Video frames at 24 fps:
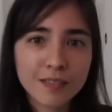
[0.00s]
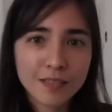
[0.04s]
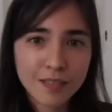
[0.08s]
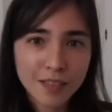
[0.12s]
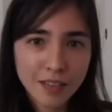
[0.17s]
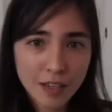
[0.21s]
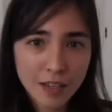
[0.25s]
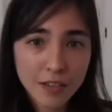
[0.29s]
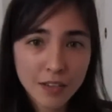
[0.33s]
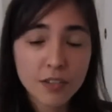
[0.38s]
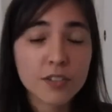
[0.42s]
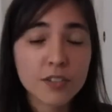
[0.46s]

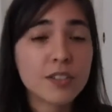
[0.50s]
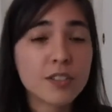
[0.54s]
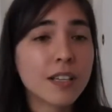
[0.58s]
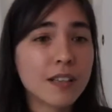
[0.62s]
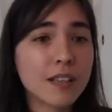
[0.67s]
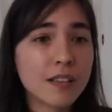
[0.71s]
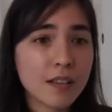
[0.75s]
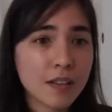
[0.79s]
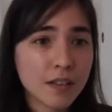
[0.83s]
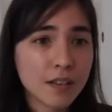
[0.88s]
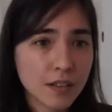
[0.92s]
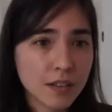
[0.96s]

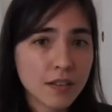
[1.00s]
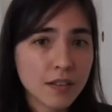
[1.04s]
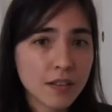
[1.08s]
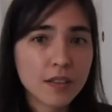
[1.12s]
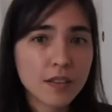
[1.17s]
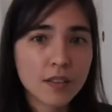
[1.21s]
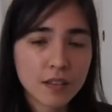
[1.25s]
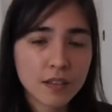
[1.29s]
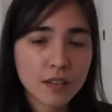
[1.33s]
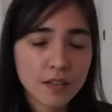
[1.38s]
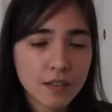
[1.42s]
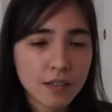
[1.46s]
understanding
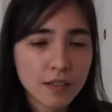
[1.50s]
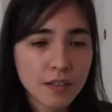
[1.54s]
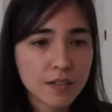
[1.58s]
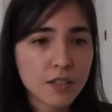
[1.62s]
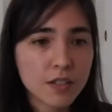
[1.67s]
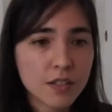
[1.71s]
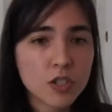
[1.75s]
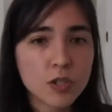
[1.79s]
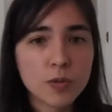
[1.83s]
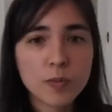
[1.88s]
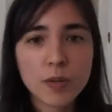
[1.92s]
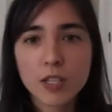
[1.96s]
the
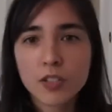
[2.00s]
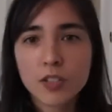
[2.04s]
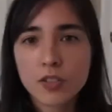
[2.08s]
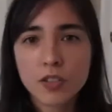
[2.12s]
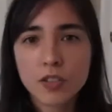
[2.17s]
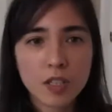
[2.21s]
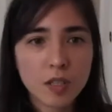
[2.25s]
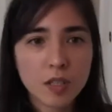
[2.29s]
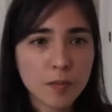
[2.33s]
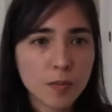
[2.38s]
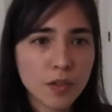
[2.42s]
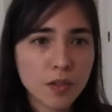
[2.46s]
situation, the
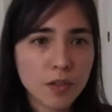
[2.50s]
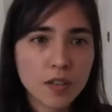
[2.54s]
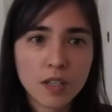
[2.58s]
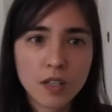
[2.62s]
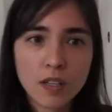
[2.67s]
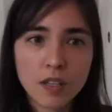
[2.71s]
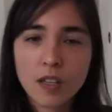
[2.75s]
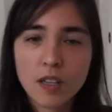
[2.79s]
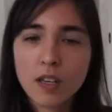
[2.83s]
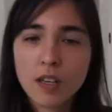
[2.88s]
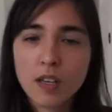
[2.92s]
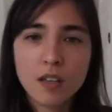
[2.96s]

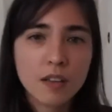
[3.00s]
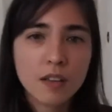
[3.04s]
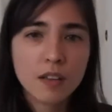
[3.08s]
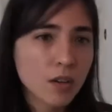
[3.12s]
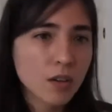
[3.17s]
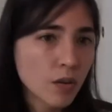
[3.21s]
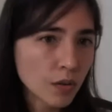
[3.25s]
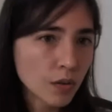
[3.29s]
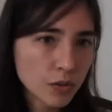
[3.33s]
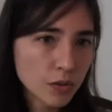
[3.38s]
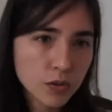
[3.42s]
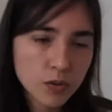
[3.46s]
community, the
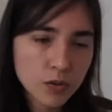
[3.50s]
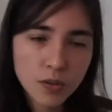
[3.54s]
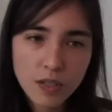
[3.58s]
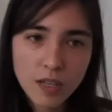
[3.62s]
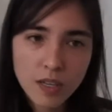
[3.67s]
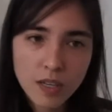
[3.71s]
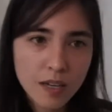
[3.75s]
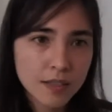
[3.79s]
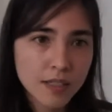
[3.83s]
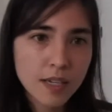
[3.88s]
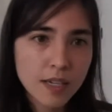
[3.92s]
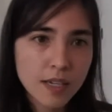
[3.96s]
cultural
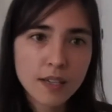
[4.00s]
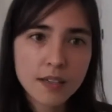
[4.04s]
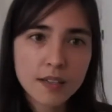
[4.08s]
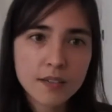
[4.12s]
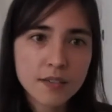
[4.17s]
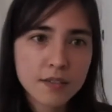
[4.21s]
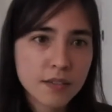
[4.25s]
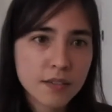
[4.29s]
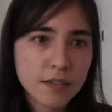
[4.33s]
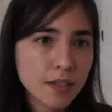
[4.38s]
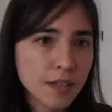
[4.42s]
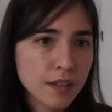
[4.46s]

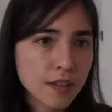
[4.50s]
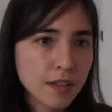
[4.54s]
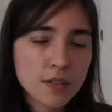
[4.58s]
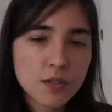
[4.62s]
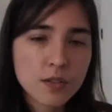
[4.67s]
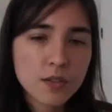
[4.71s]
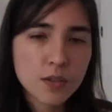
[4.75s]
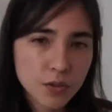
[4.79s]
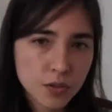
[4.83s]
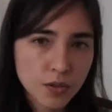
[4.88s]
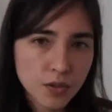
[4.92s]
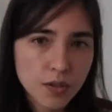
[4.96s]
context, the
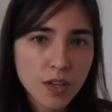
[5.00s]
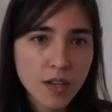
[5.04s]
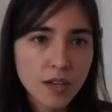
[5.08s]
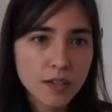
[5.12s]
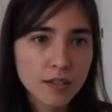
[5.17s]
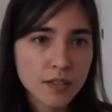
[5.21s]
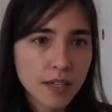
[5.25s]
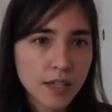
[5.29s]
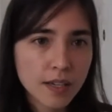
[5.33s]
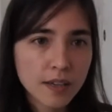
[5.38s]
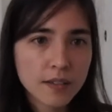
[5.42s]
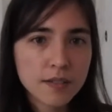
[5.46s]
social
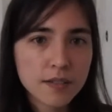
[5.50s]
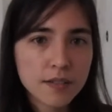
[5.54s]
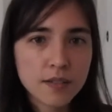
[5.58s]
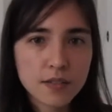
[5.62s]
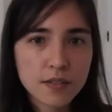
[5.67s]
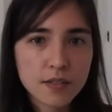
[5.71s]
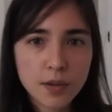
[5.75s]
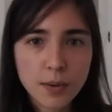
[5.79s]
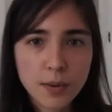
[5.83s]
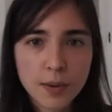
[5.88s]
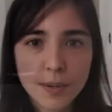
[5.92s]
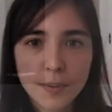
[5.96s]
context, and so
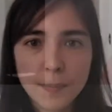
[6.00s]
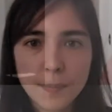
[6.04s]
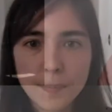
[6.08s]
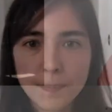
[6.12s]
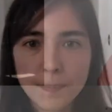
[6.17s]
on.